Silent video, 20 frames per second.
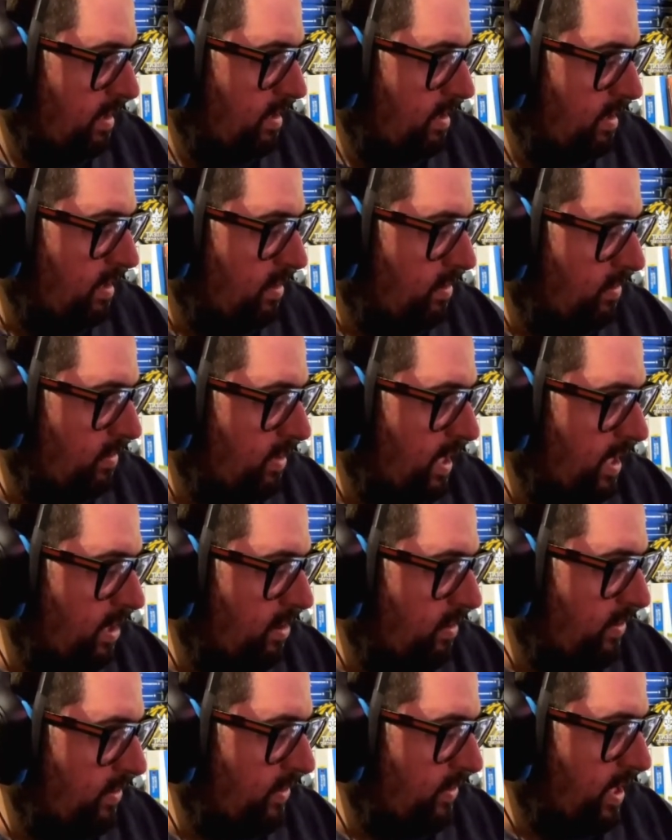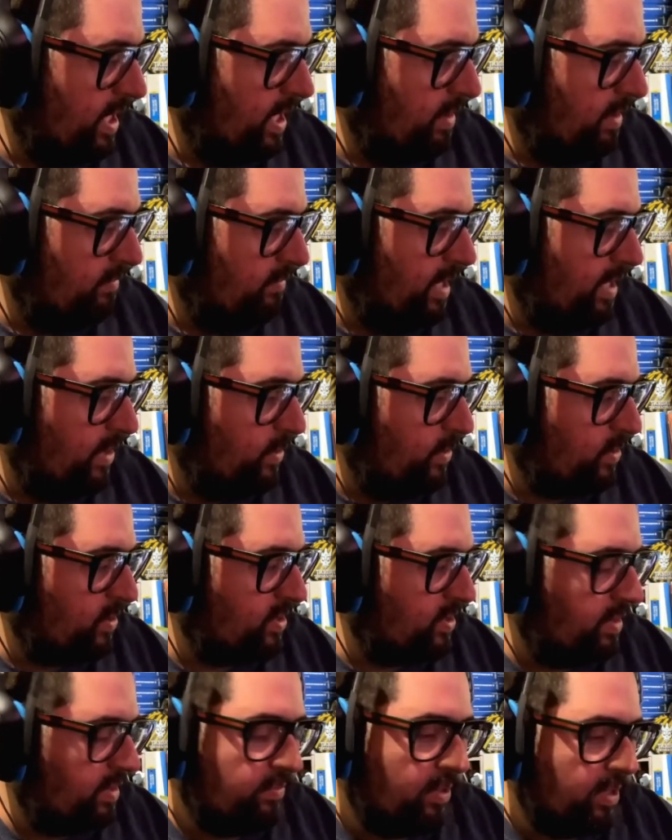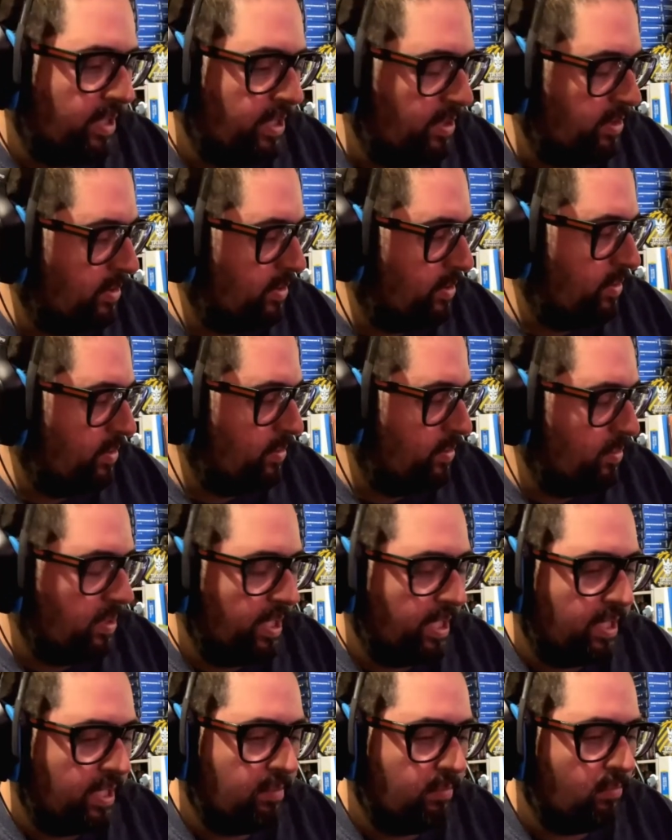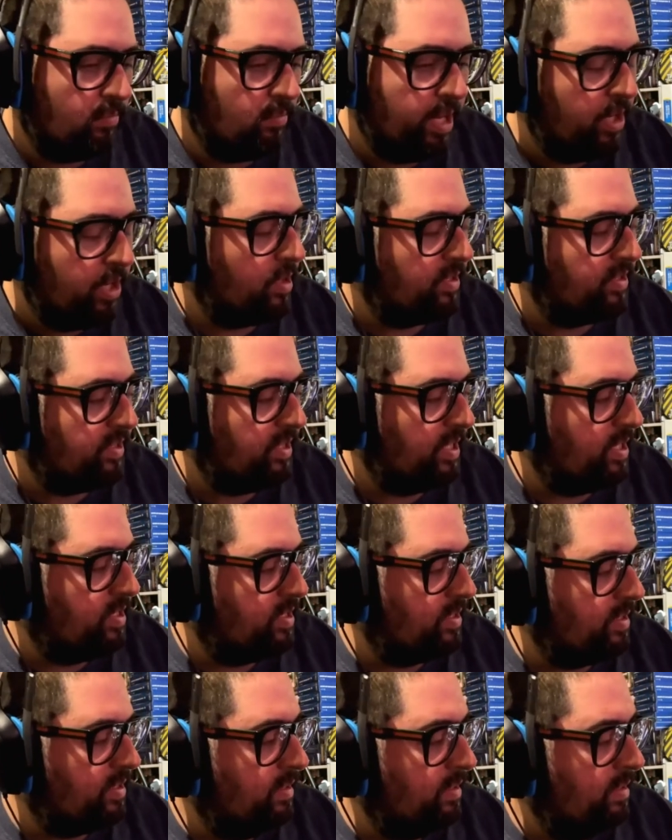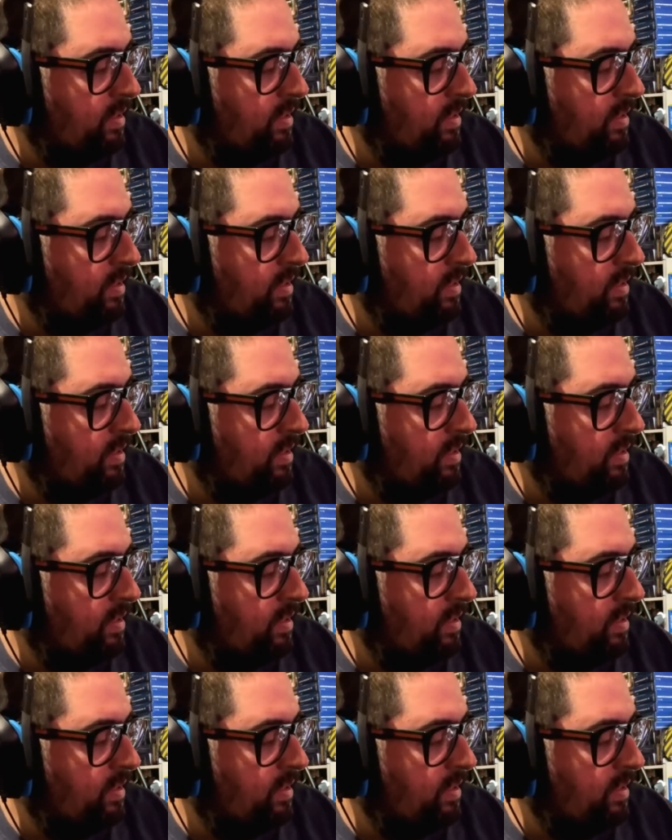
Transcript: they also have other stuff on here too, like radar station.